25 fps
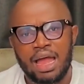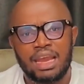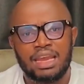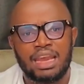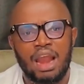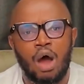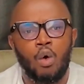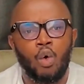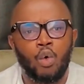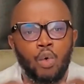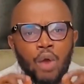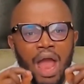
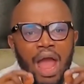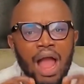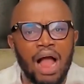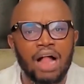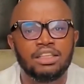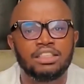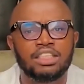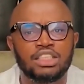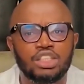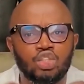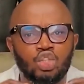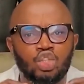na wo
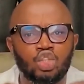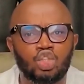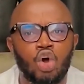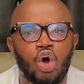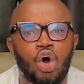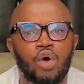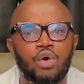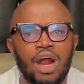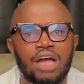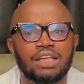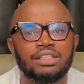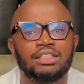health
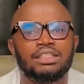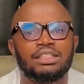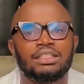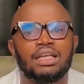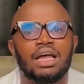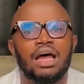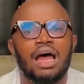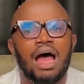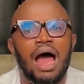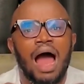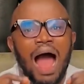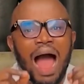insurance
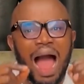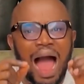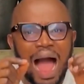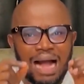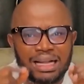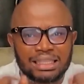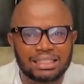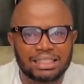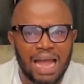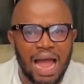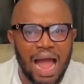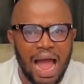
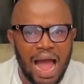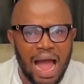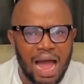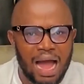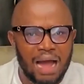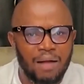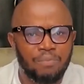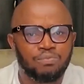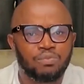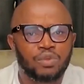act a